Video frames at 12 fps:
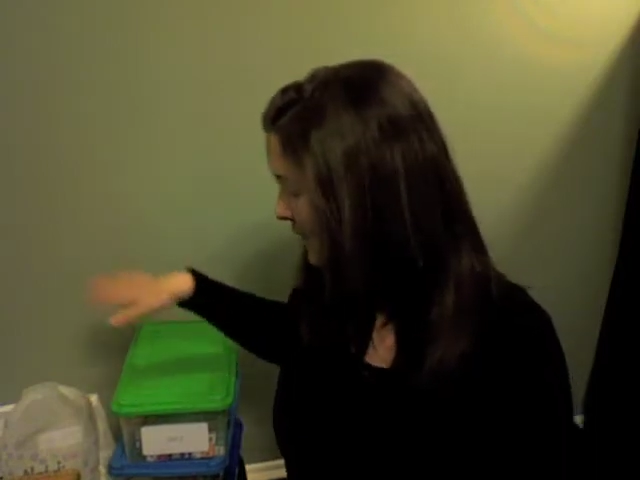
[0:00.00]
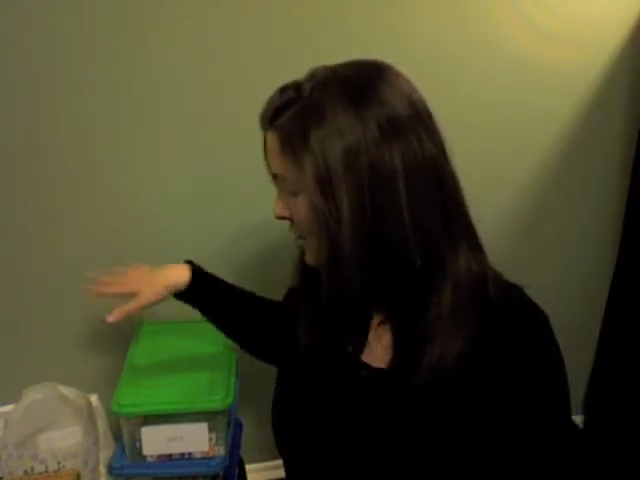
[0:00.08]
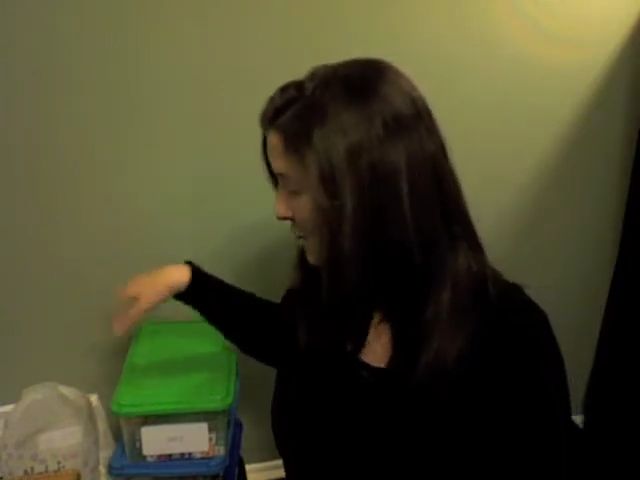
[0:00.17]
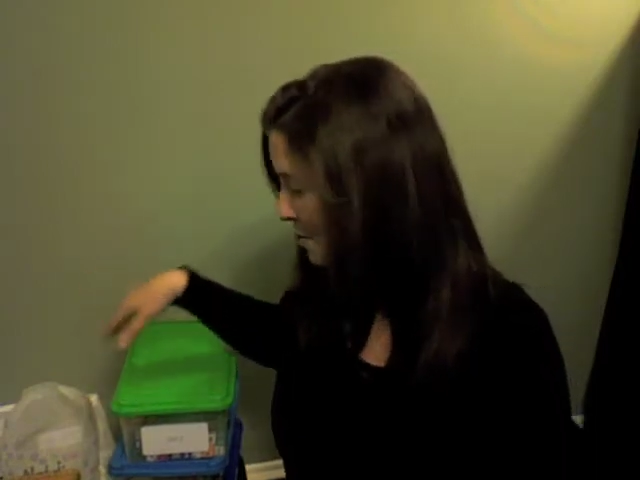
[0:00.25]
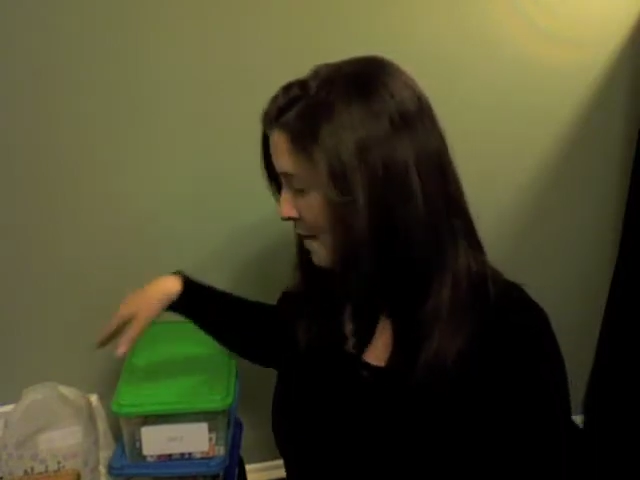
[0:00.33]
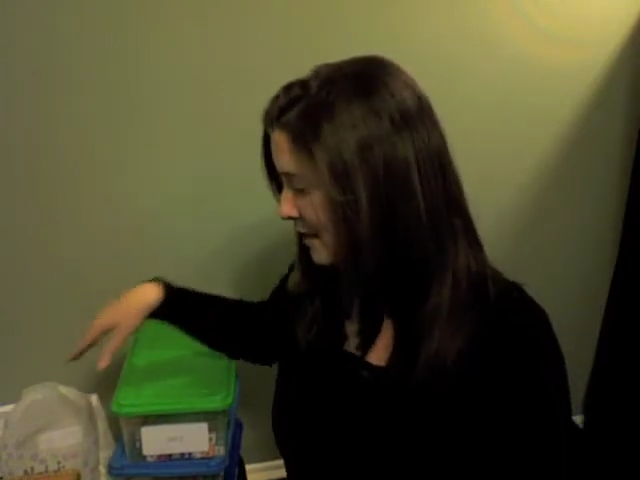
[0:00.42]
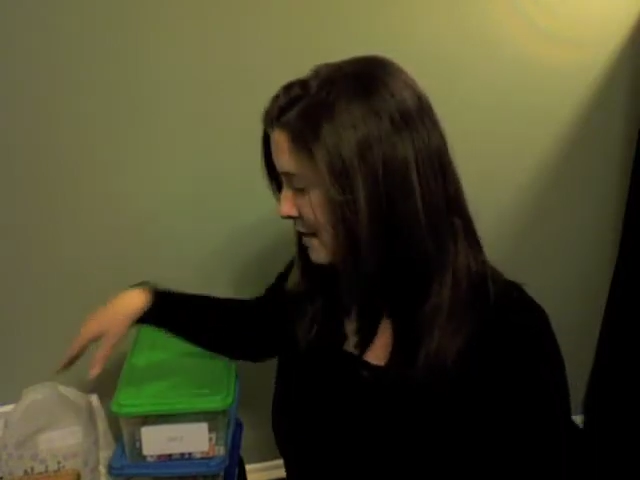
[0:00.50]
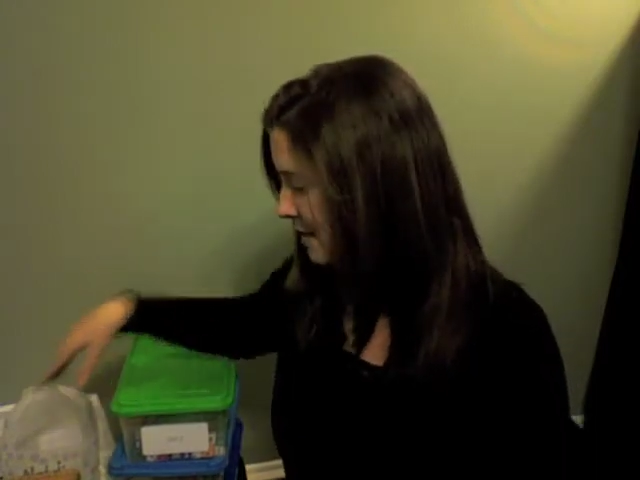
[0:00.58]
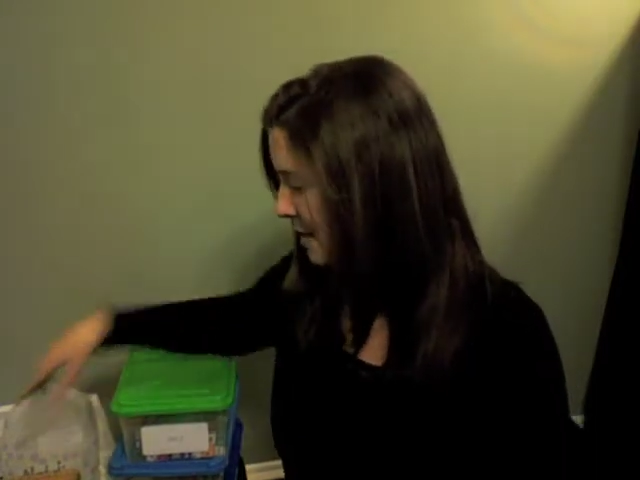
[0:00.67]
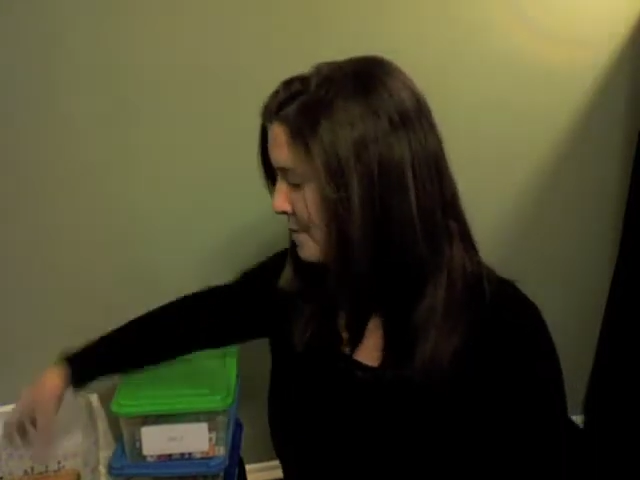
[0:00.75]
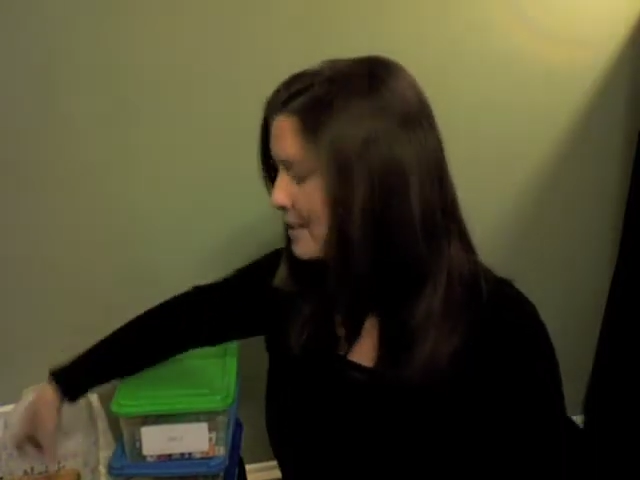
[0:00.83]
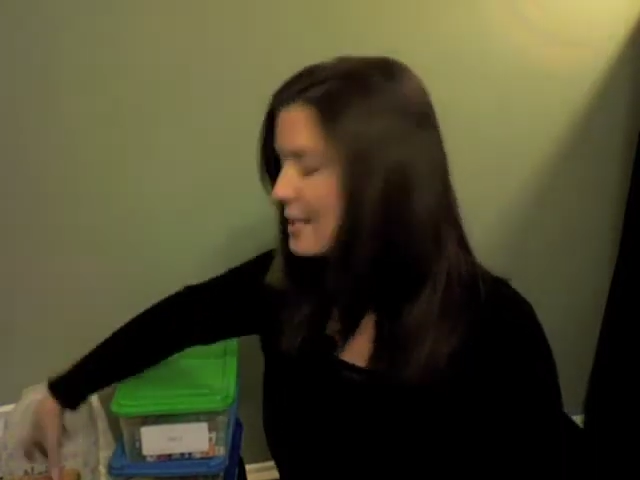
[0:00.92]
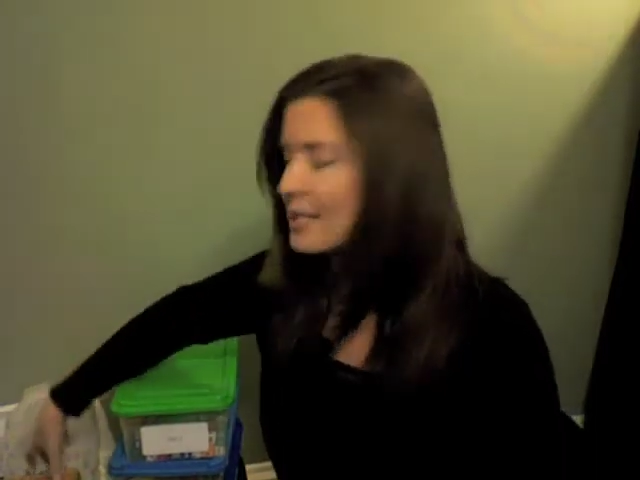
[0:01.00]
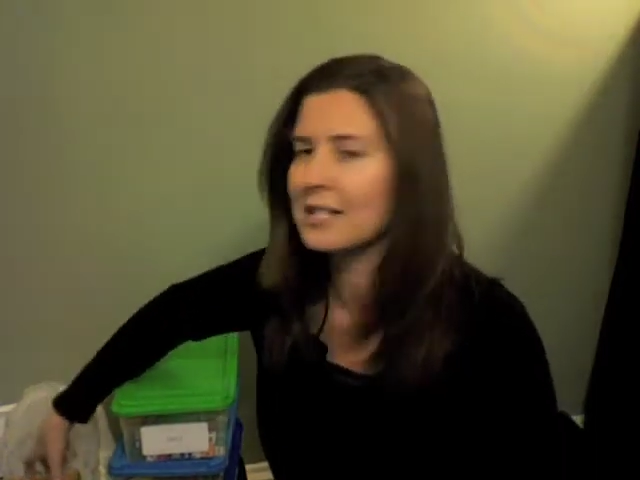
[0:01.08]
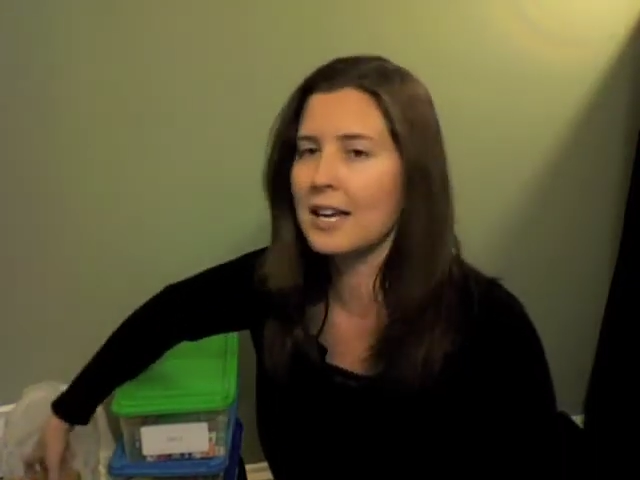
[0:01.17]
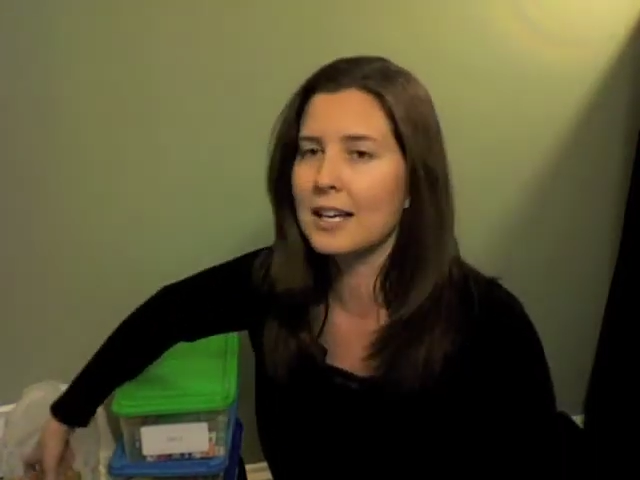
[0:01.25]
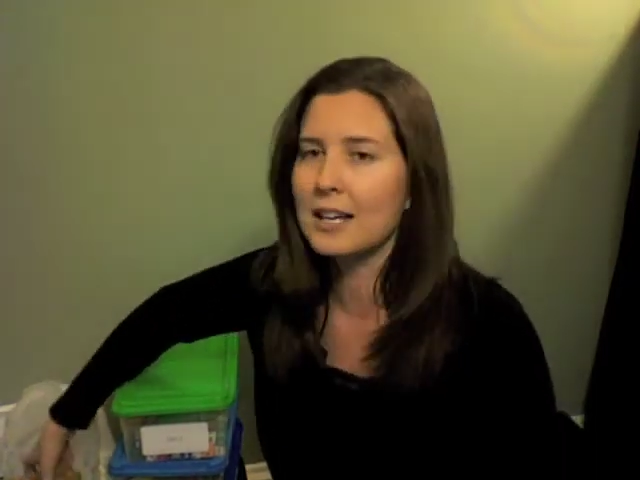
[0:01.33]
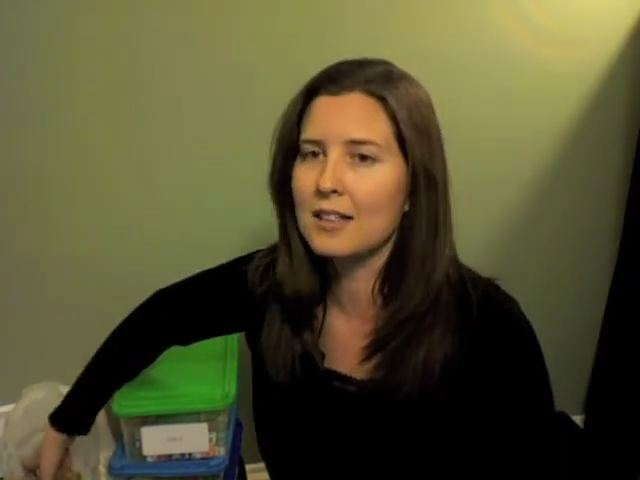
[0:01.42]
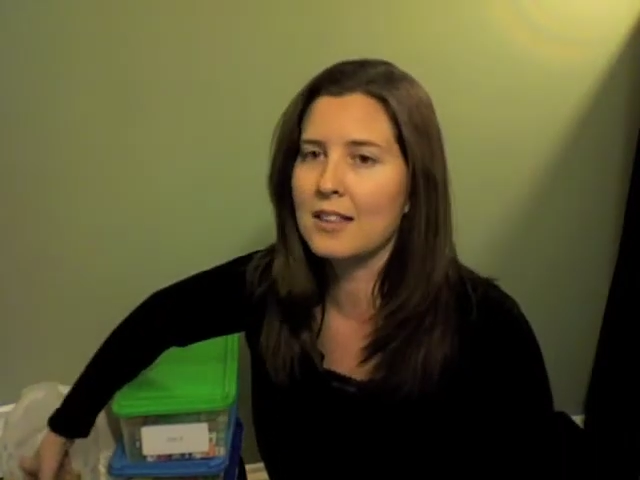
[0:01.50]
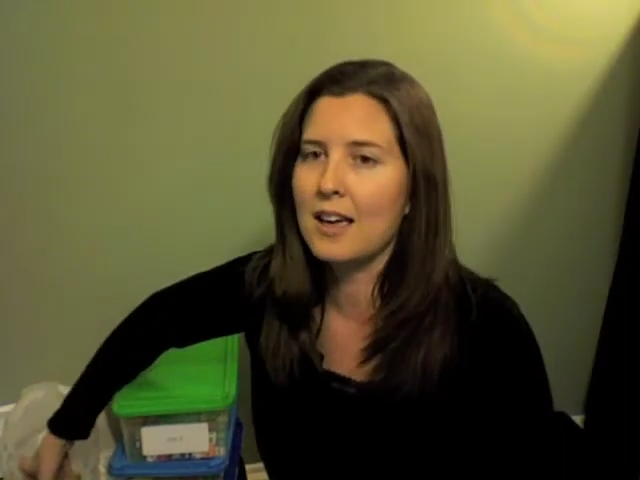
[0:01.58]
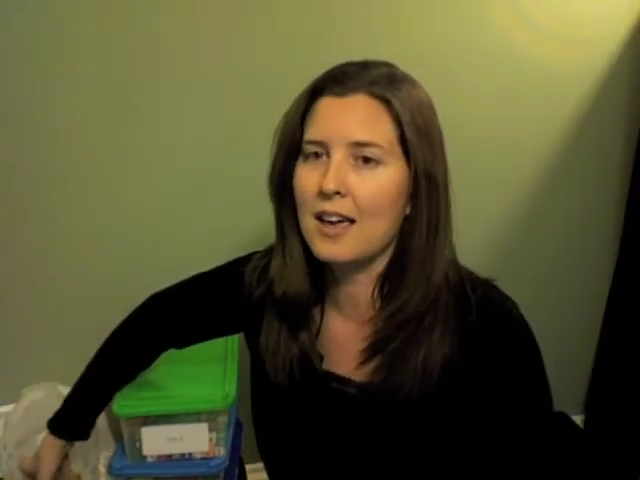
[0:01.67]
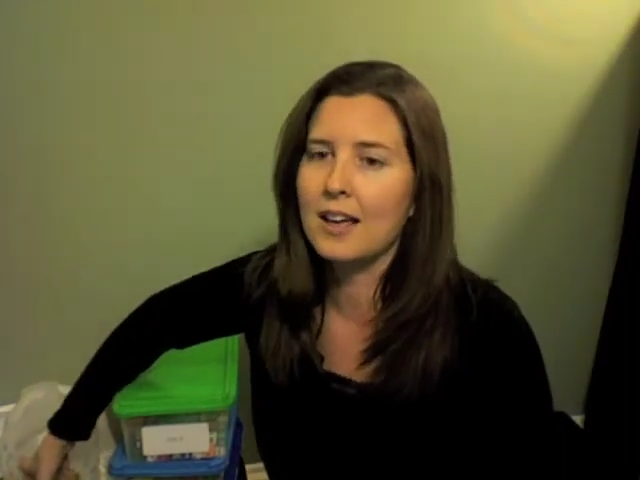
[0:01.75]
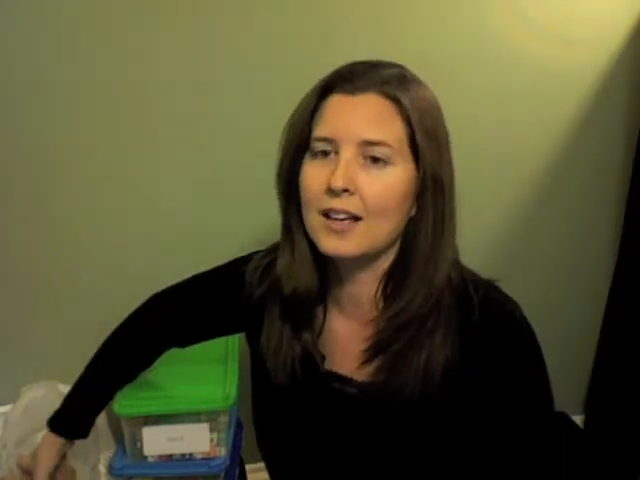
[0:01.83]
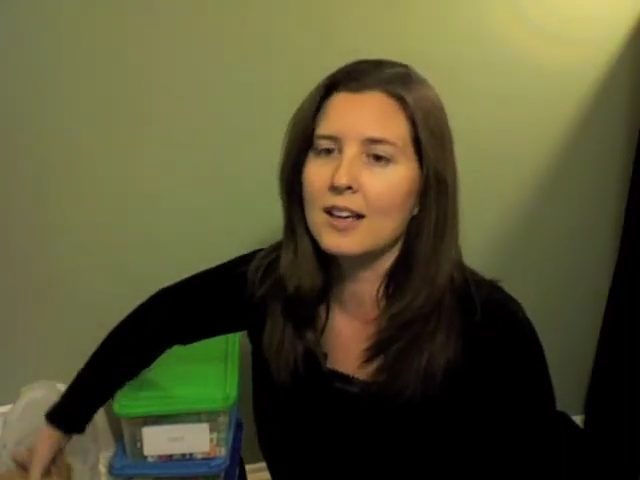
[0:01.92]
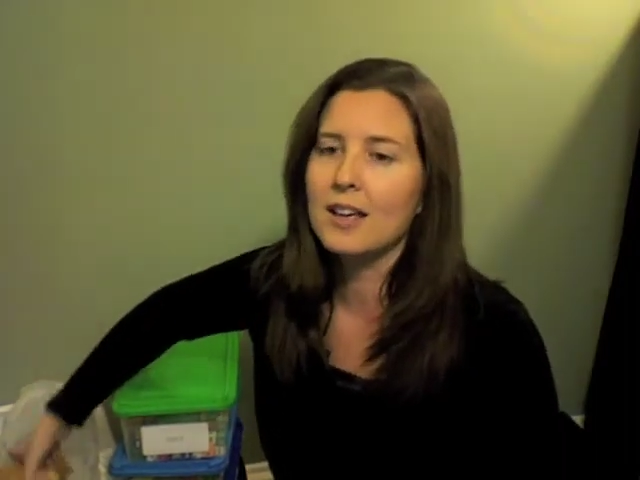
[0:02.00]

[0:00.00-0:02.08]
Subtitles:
shoebox tubs. The second thing